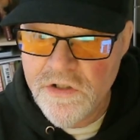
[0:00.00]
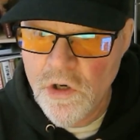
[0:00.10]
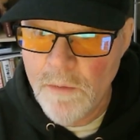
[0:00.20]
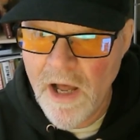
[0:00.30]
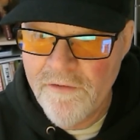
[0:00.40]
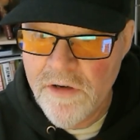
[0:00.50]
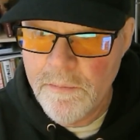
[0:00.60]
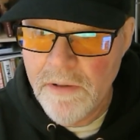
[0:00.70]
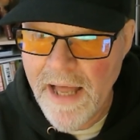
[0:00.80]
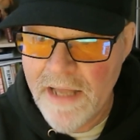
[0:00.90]
term often
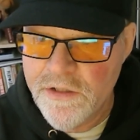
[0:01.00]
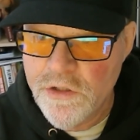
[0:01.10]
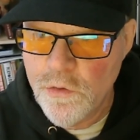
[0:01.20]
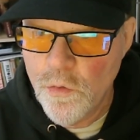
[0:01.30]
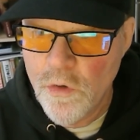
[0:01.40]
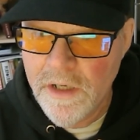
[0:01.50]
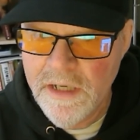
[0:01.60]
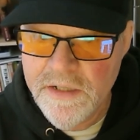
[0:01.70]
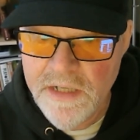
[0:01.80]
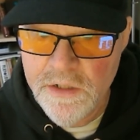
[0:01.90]
applies to
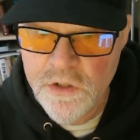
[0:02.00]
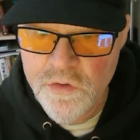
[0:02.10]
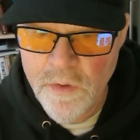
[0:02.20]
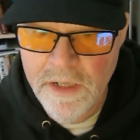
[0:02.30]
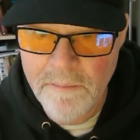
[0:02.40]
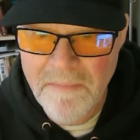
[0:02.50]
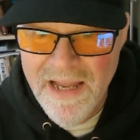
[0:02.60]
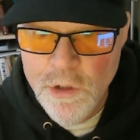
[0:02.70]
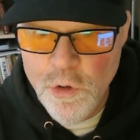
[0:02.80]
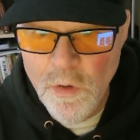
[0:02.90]
organizations running
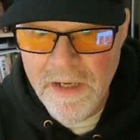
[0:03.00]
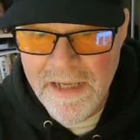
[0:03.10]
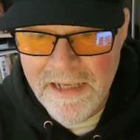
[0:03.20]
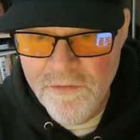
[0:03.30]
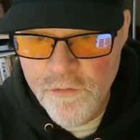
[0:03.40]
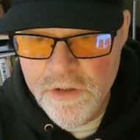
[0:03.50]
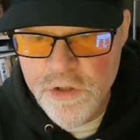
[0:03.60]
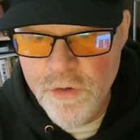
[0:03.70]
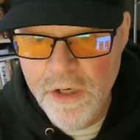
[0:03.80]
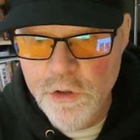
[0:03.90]
major
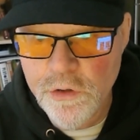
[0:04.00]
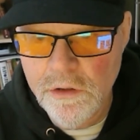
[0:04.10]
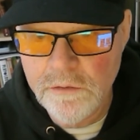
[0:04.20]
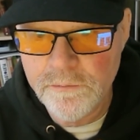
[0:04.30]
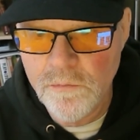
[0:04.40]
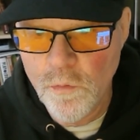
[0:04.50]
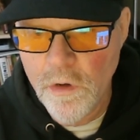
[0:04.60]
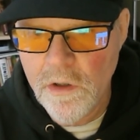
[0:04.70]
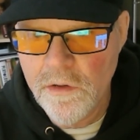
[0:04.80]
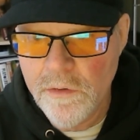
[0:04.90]
infrastructure
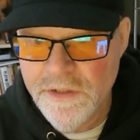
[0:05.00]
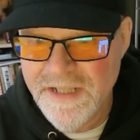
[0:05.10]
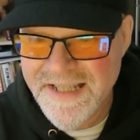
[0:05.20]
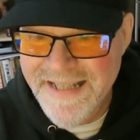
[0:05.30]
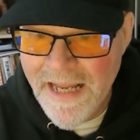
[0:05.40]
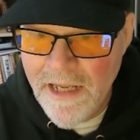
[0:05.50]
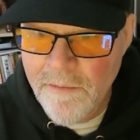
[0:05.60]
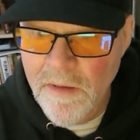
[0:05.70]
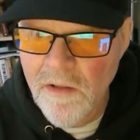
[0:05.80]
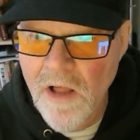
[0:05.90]
workloads, the
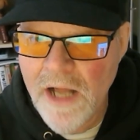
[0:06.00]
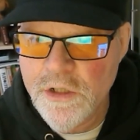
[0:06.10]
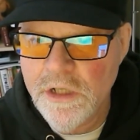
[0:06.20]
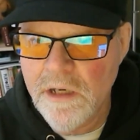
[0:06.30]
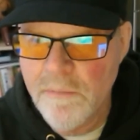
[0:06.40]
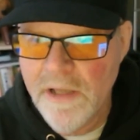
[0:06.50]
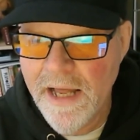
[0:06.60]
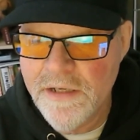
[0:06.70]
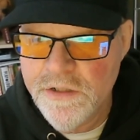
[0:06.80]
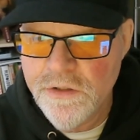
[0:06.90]
same logic
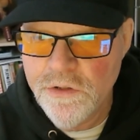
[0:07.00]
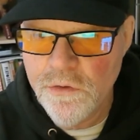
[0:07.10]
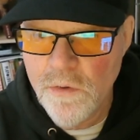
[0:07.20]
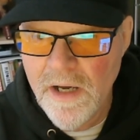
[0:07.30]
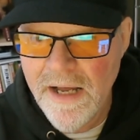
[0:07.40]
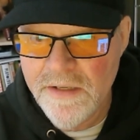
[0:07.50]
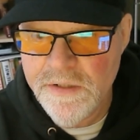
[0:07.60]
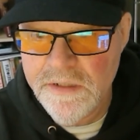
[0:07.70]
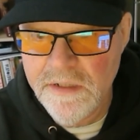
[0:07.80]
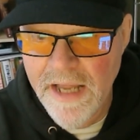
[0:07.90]
applies to
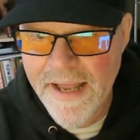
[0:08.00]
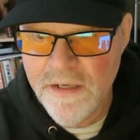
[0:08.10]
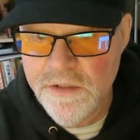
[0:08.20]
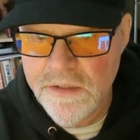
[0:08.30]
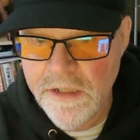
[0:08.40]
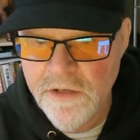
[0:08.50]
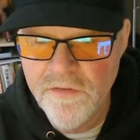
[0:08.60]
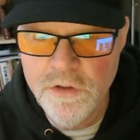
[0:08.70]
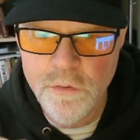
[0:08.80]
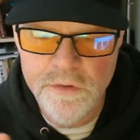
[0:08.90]
us as
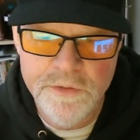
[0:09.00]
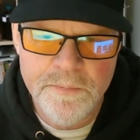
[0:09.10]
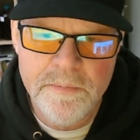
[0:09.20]
individuals.